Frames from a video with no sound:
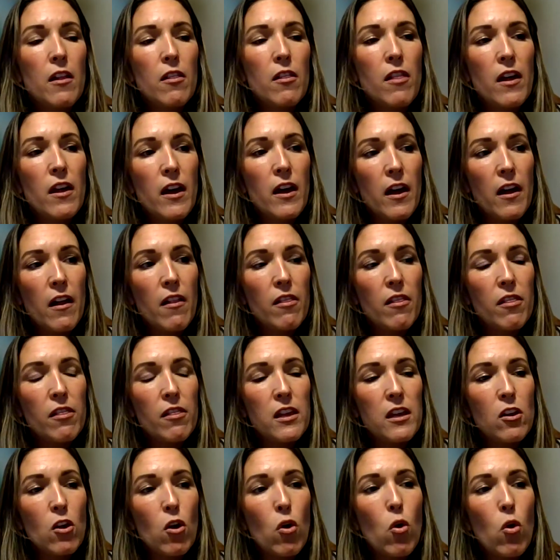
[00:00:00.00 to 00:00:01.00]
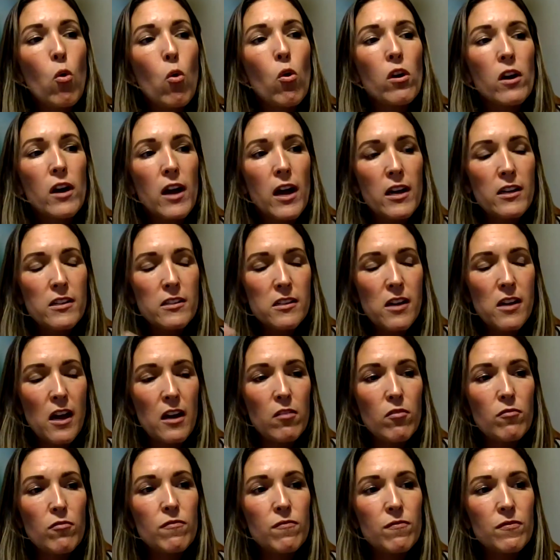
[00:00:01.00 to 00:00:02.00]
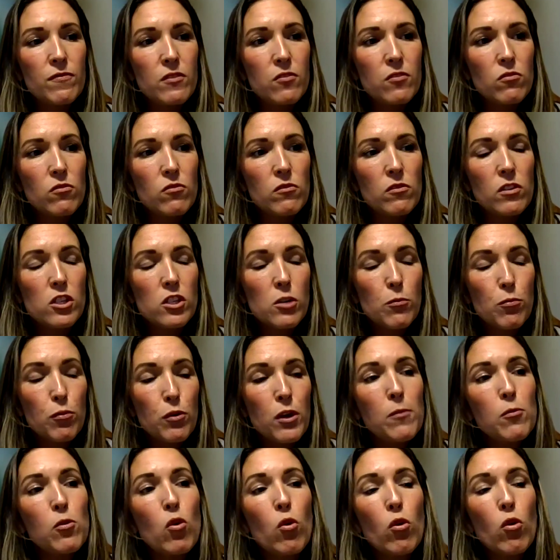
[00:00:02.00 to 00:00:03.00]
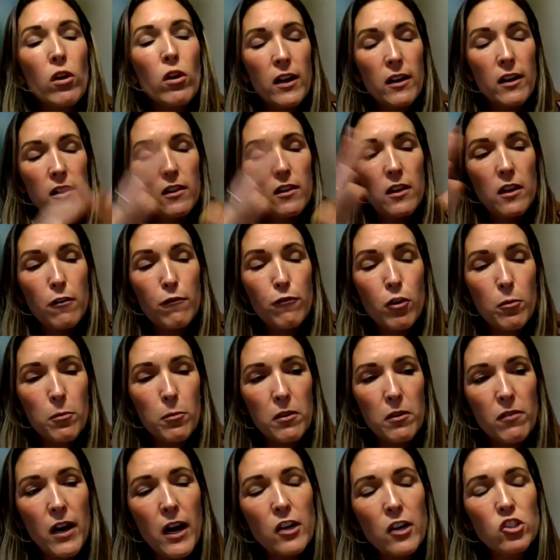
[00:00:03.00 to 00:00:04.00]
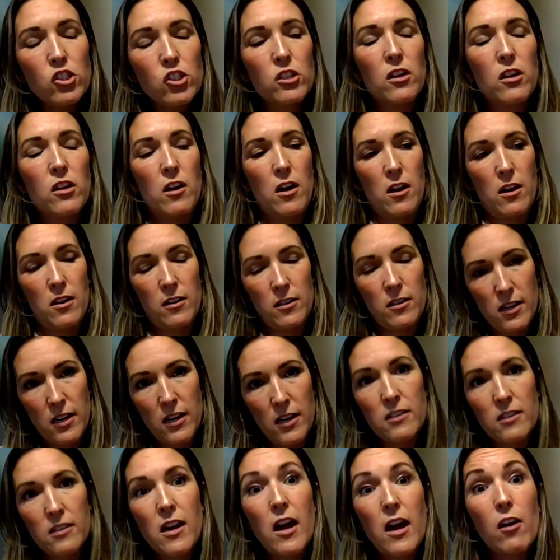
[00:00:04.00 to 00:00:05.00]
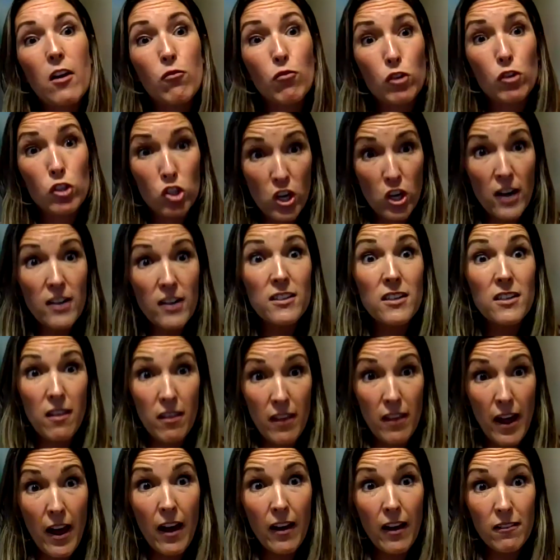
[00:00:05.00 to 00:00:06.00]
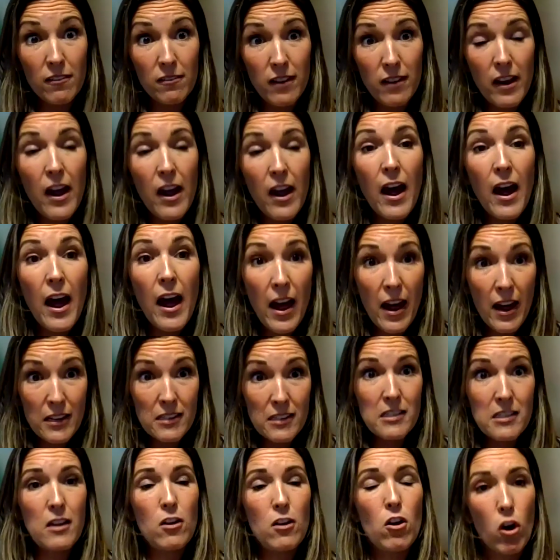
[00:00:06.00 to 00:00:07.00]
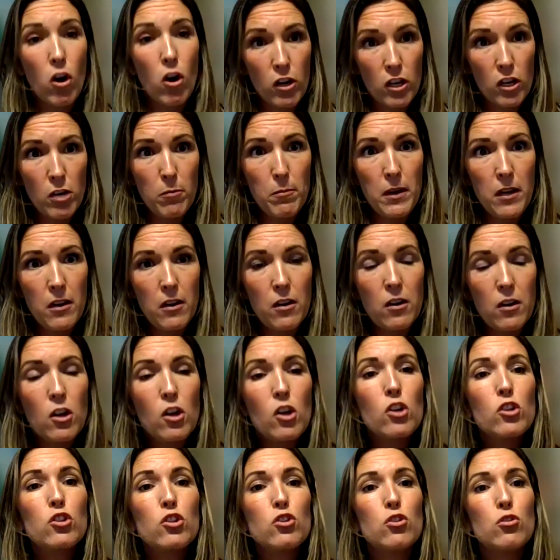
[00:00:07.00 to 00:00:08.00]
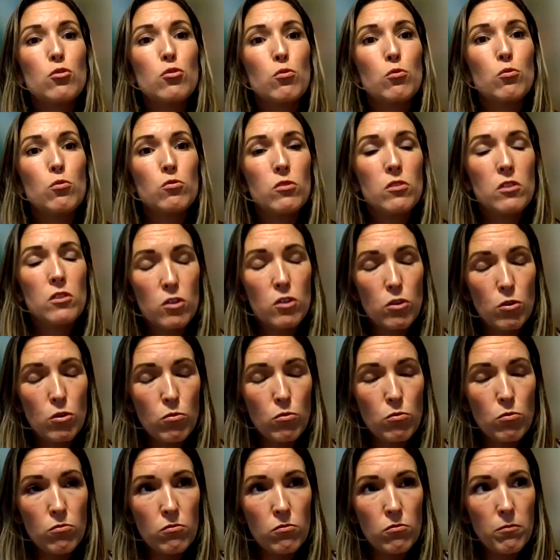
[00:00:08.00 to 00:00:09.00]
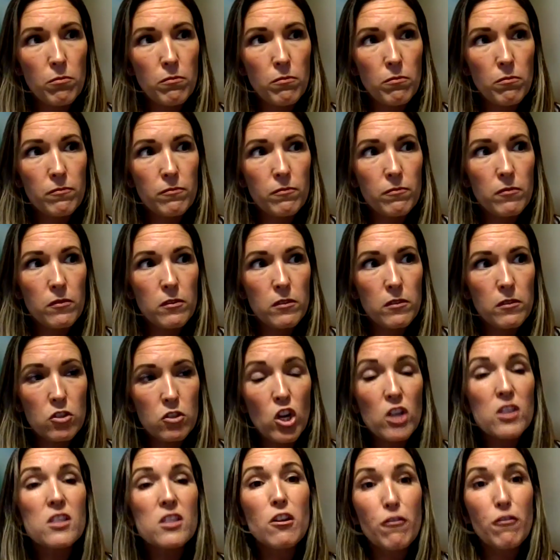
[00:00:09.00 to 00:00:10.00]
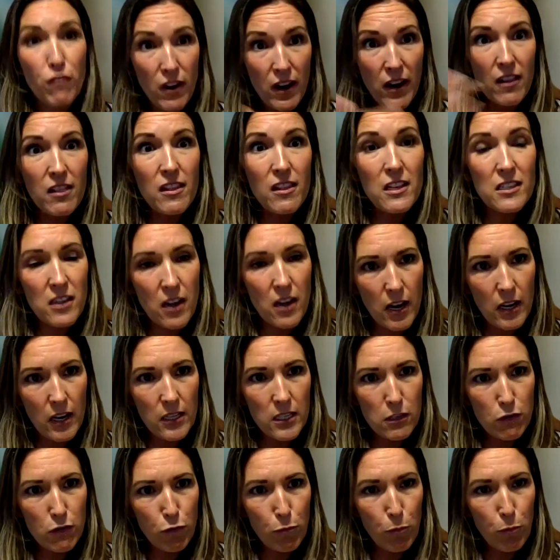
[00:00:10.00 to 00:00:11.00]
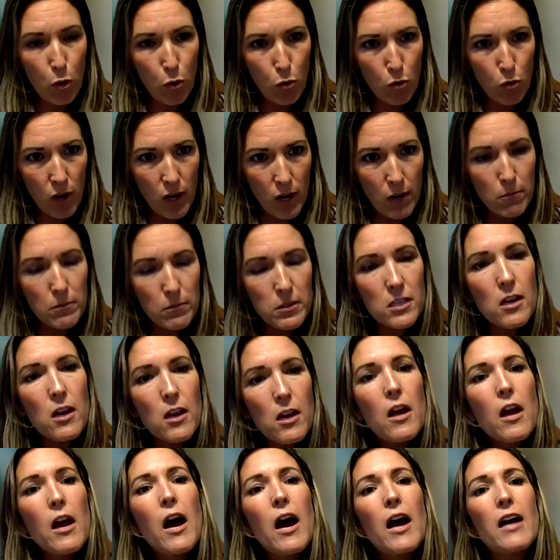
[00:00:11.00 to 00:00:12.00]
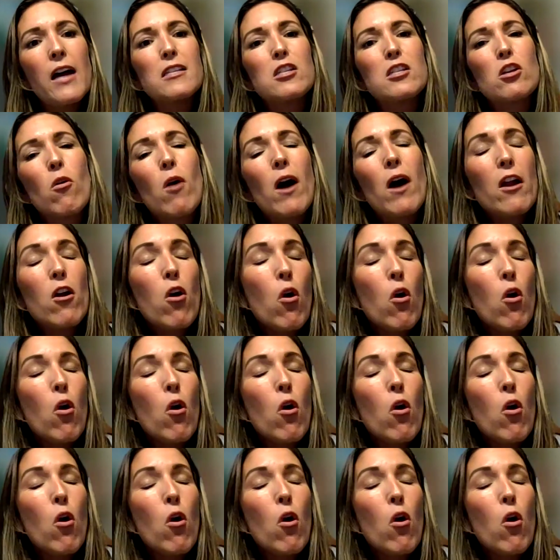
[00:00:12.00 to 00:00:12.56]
that the court has the Supreme Court in the affirmative action context kind of rejected that as an argument to justify these kinds of programs. And so I